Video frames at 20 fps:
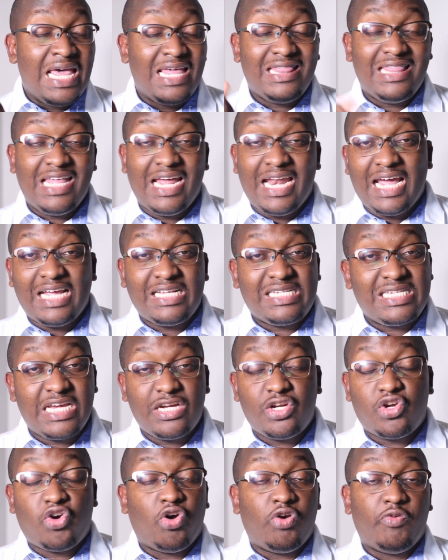Then I
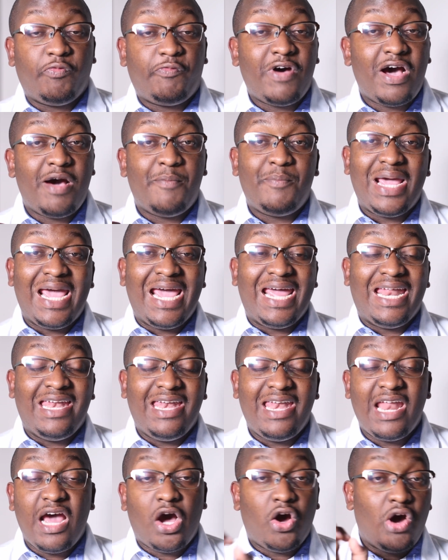said confirm, and
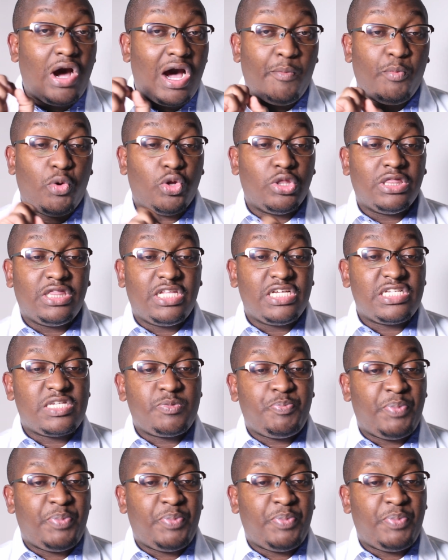now I'm on this